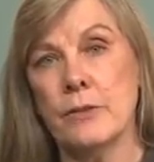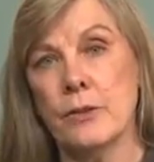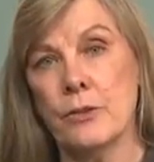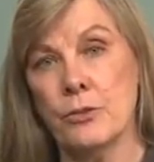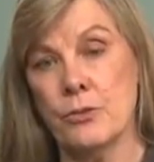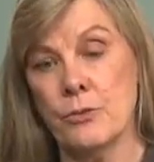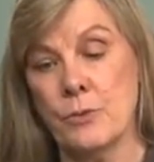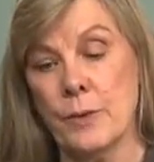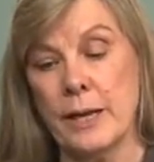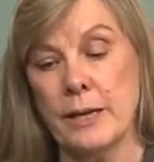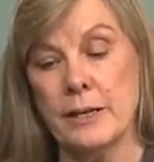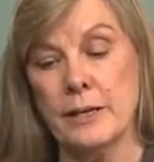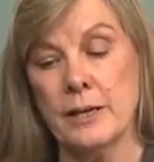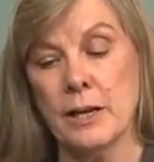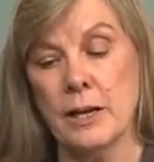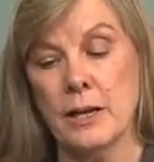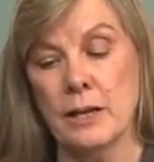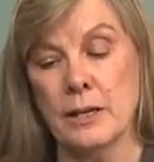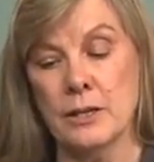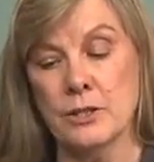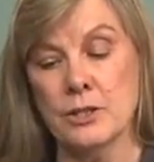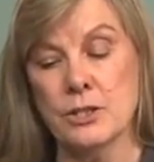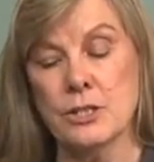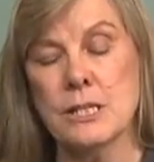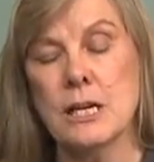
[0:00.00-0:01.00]
the thread
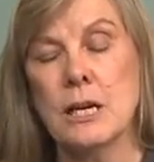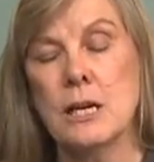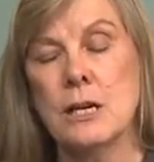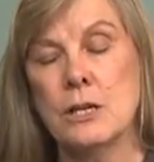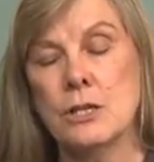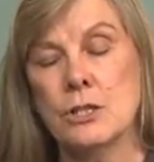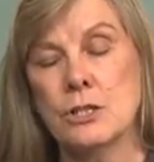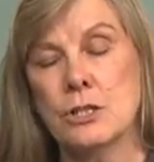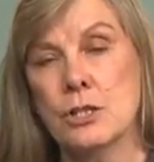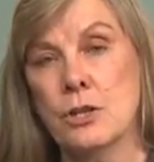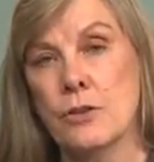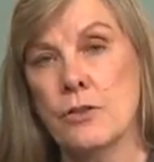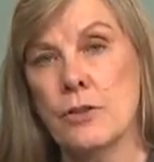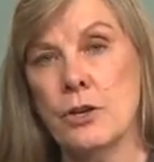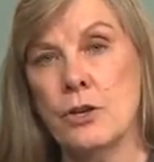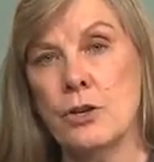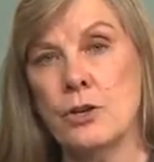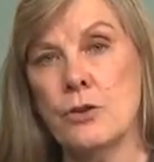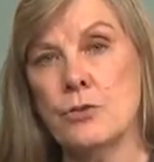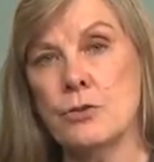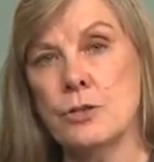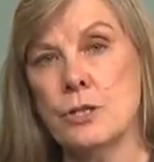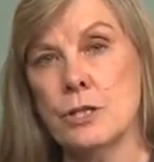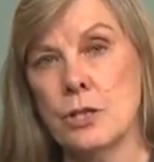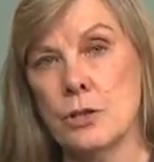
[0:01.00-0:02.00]
colors so that
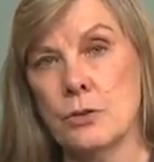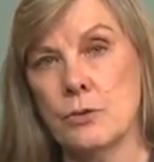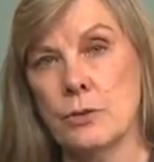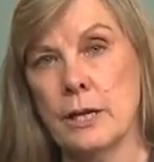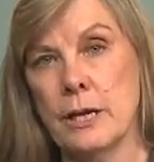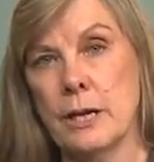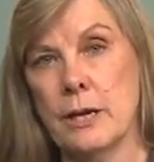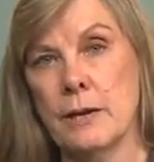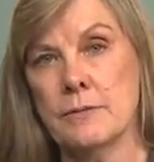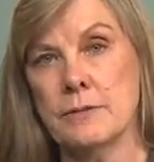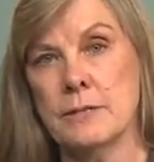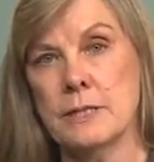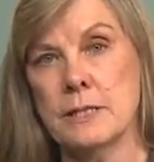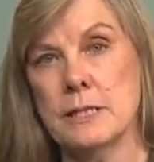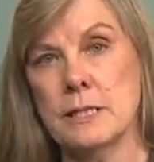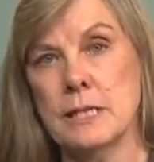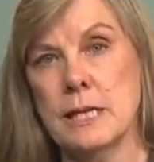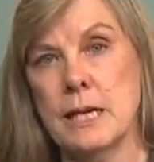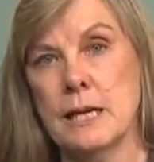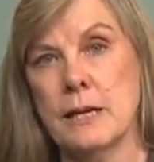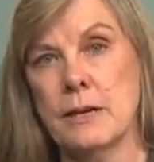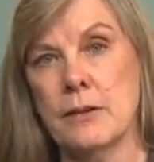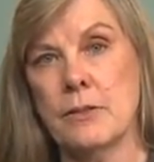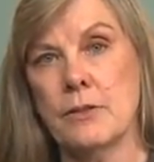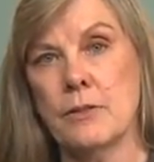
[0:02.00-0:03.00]
you don't have to
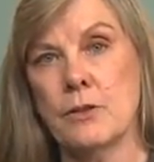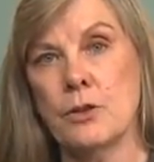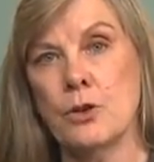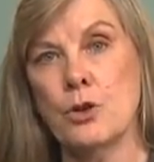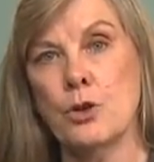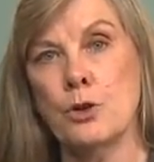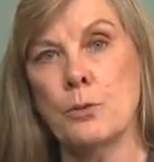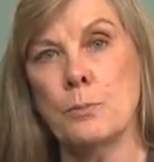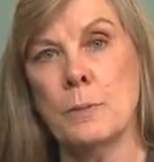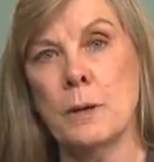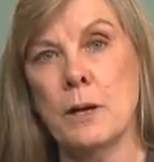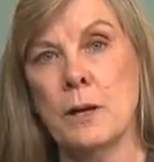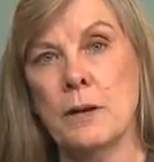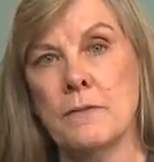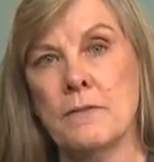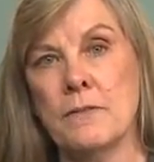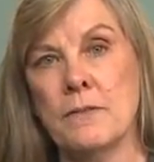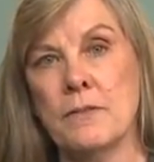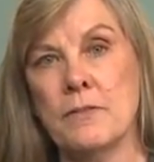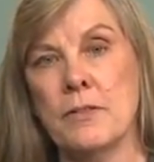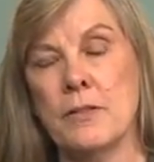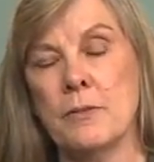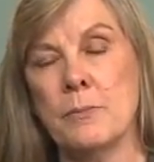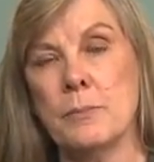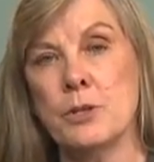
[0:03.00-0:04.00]
take the hoop off
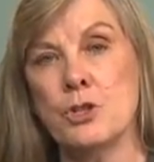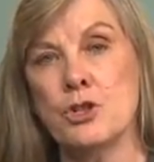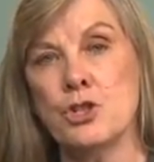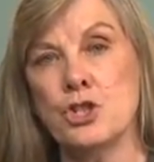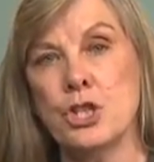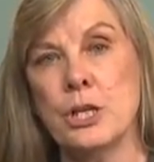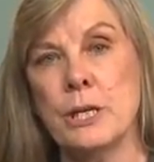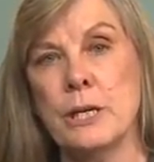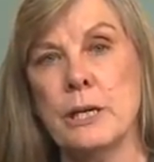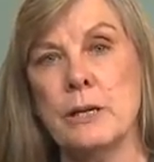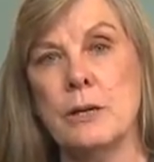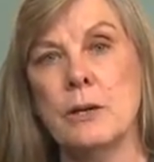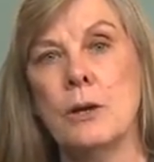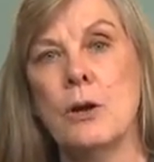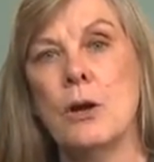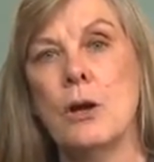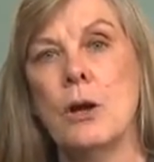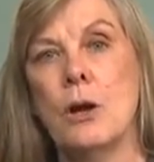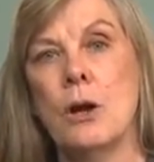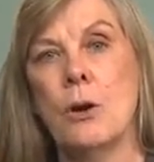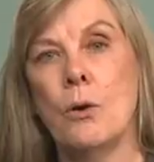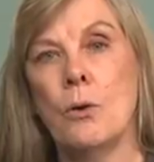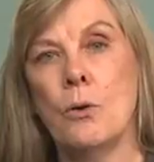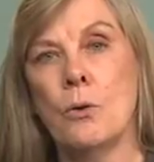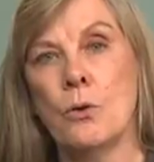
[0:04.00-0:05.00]
of the machine
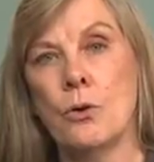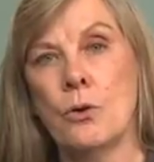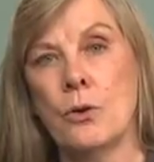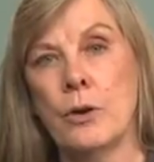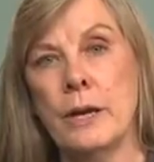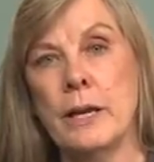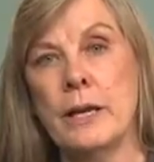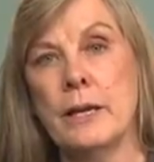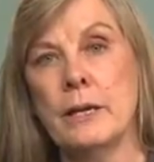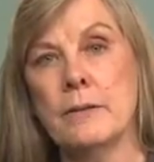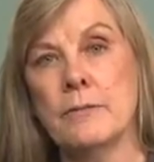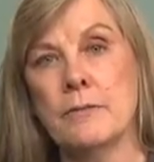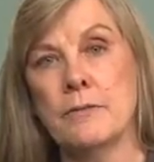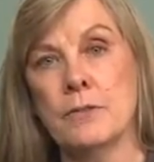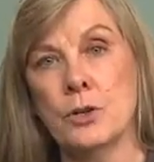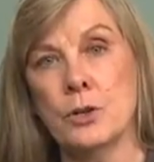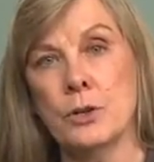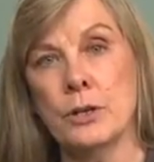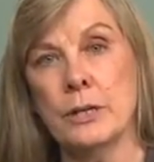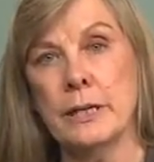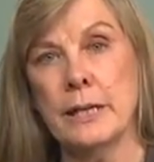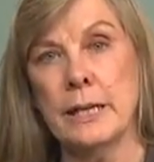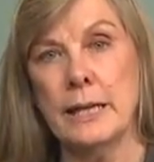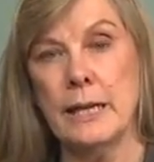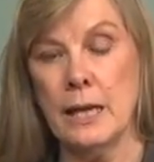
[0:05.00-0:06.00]
or
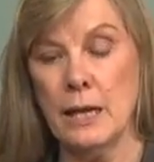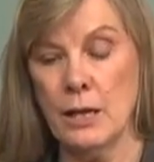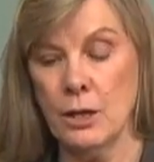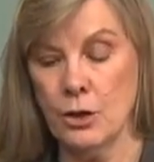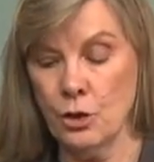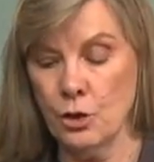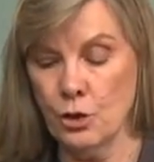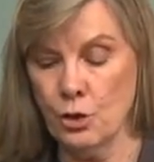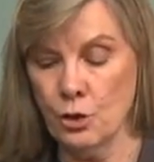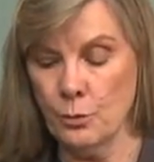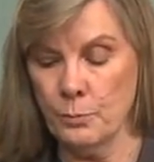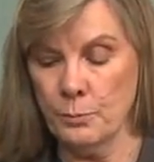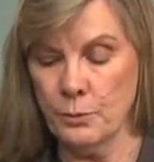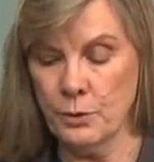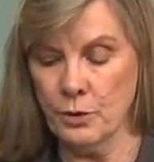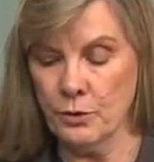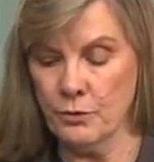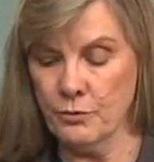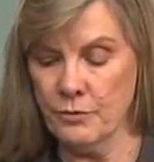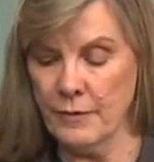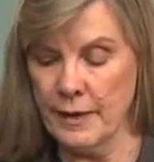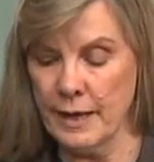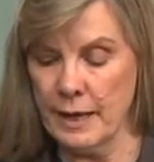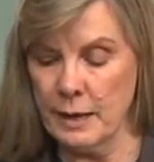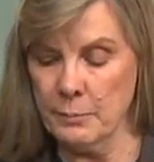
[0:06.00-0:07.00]
inadvertently unhoop your
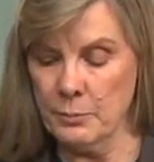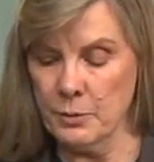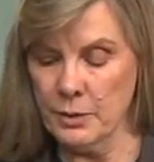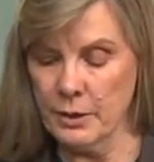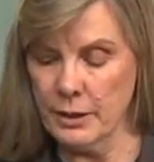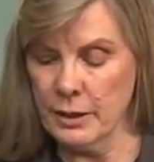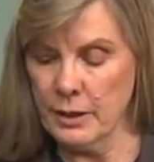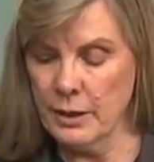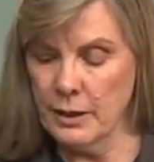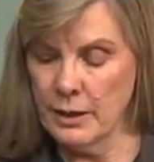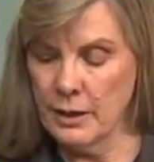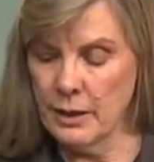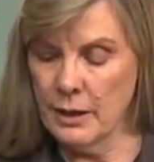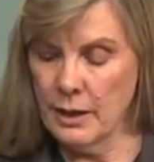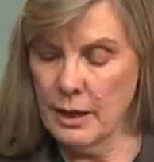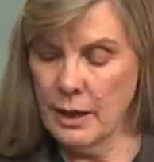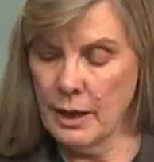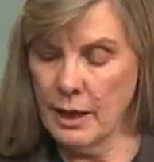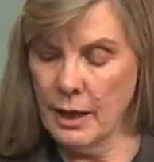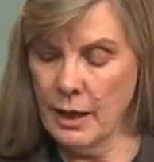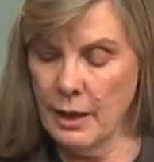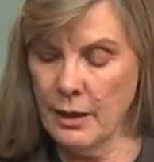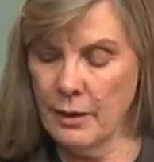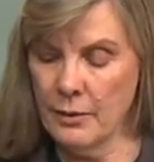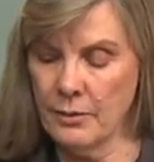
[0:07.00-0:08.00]
fabric.
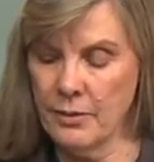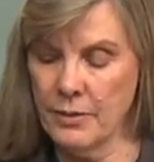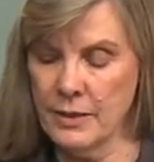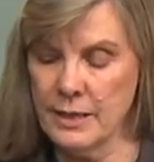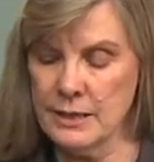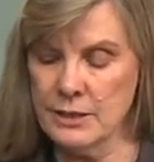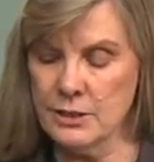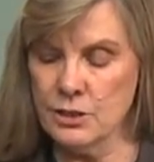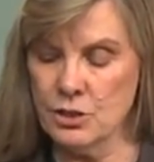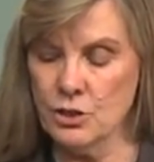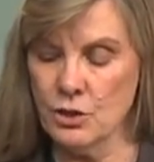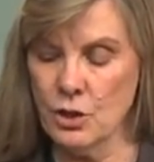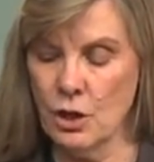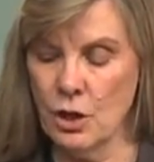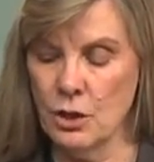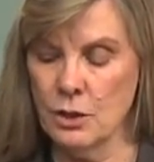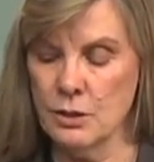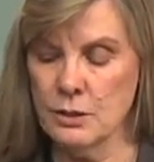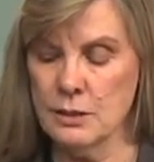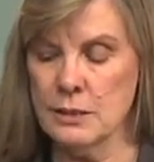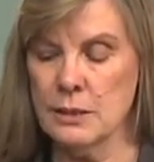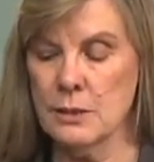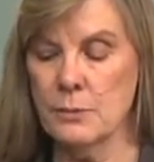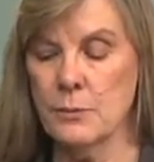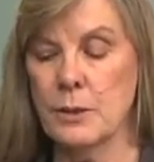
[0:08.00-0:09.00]
These are
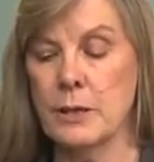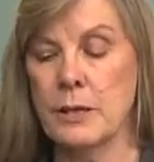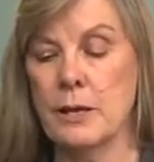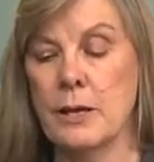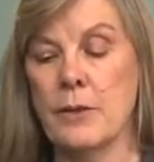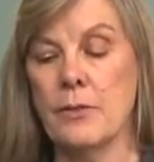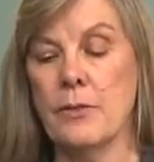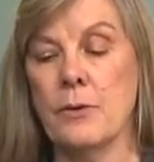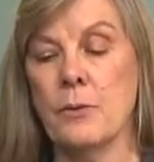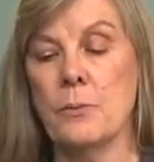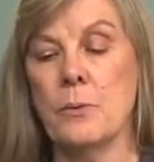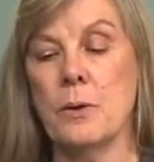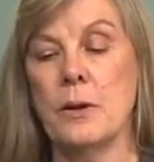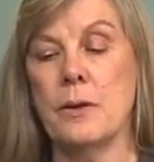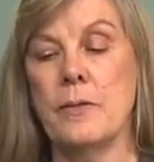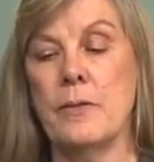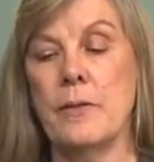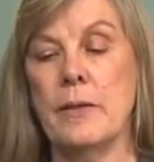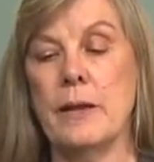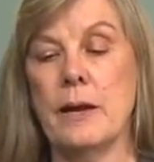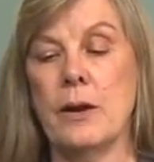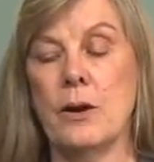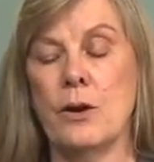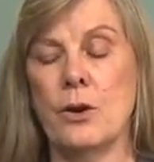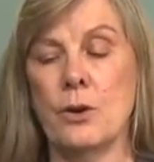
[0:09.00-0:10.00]
also another one.
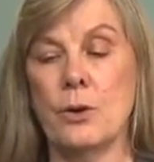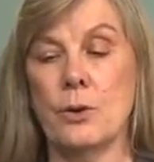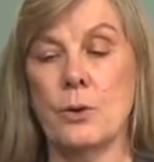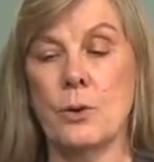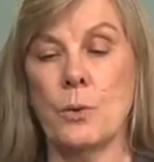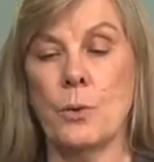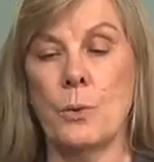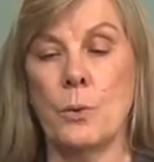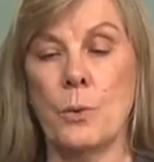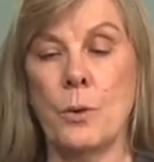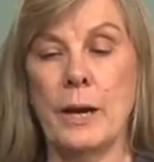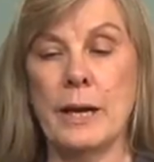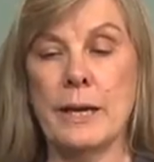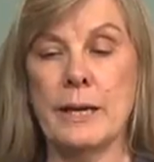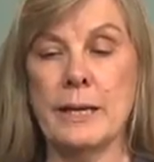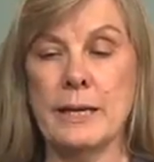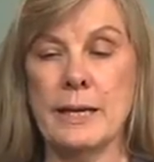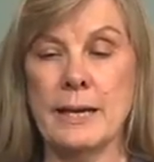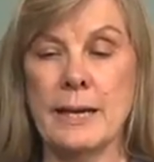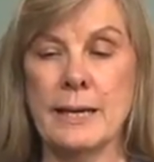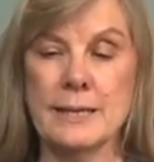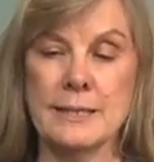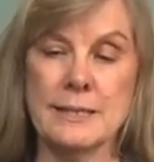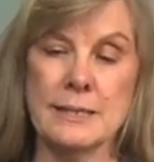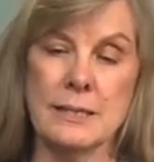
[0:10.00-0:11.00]
They aren't quite
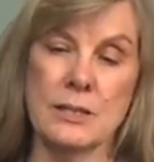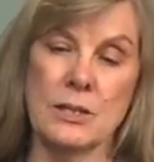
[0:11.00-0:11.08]
as